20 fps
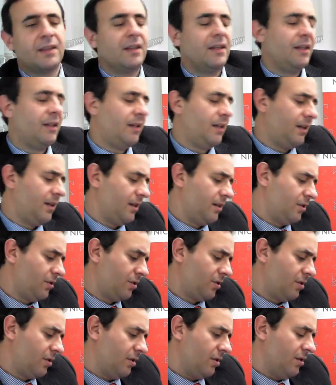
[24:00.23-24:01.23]

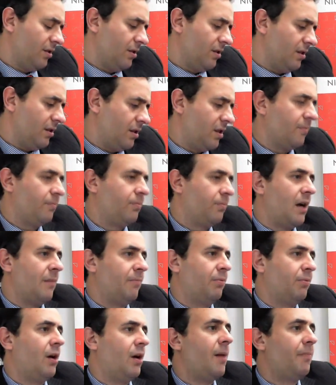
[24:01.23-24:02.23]
is a
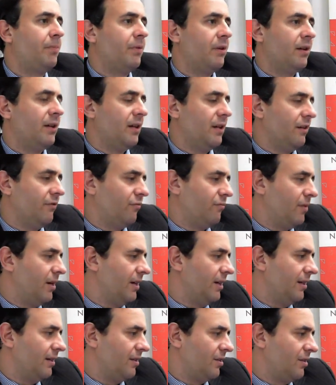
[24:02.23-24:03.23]
property of
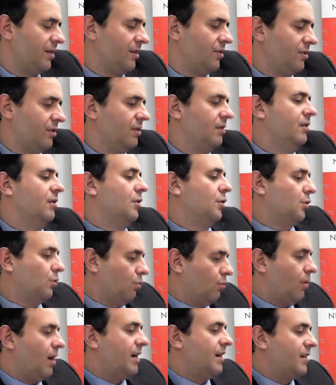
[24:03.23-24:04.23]
money that says
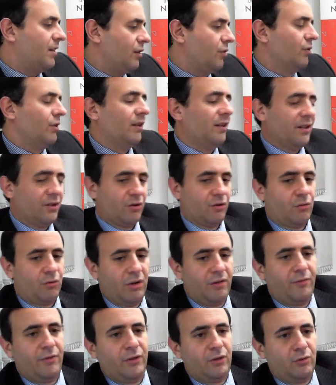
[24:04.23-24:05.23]
one unit is
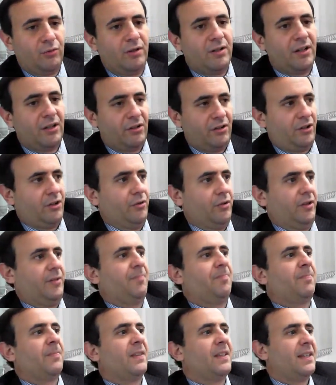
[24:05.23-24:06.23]
equivalent to another unit.
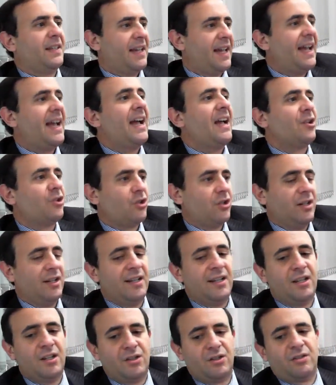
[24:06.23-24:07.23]
Cash
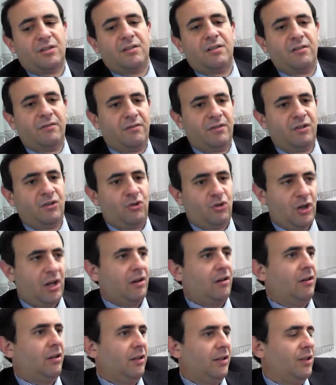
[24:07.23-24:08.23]
is,
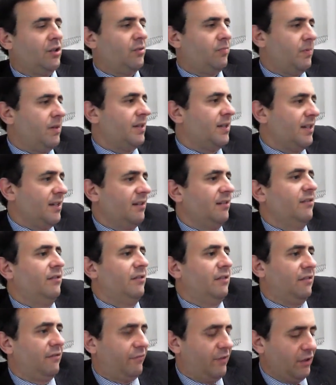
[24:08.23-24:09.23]
generally speaking,
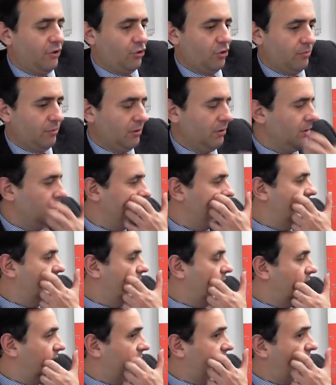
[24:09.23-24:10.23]
fungible.
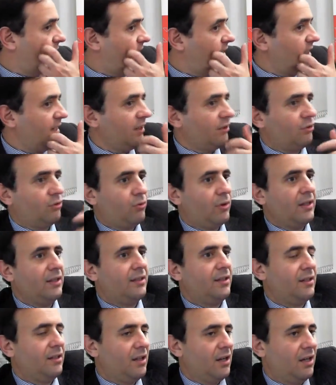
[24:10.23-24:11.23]
If I get
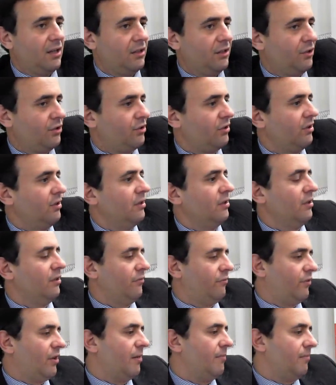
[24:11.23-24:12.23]
$20
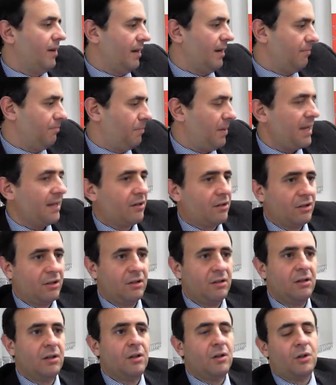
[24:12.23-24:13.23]
from my
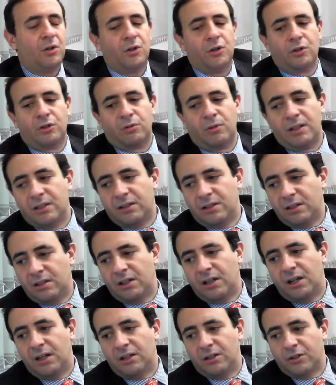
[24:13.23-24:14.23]
baker, or
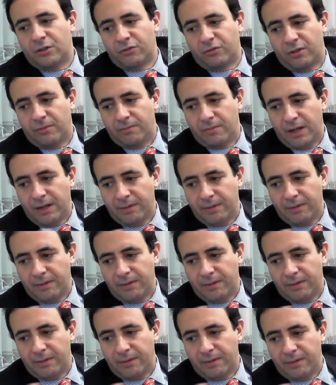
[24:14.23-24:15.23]
$20 from my
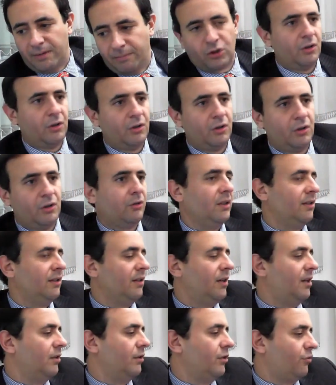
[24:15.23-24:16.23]
butcher, or
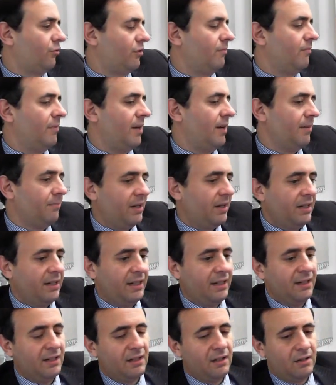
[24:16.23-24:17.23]
$20 from my
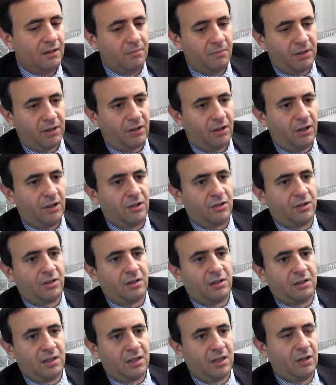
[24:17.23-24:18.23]
buddy because
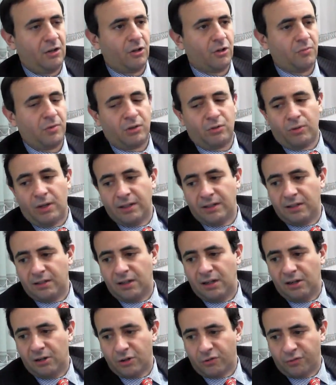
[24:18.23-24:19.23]
he owes me
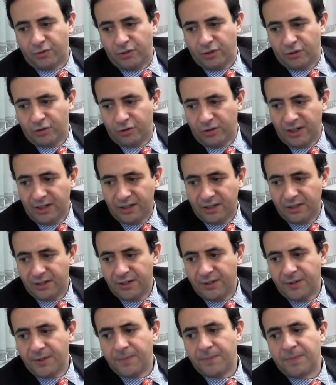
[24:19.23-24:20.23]
$20 for a drink,
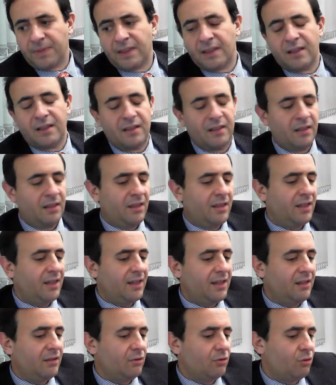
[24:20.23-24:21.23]

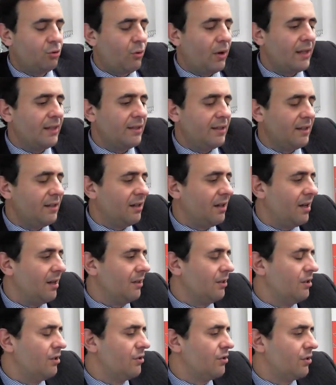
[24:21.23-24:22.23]
the
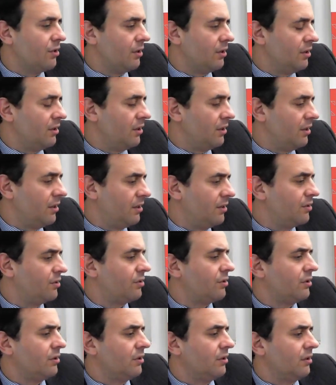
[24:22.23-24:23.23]

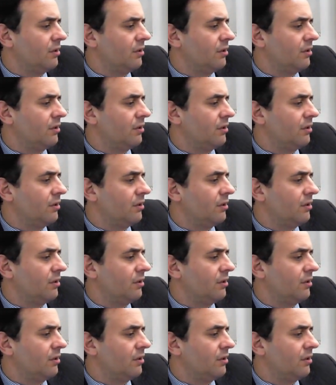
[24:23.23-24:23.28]
$20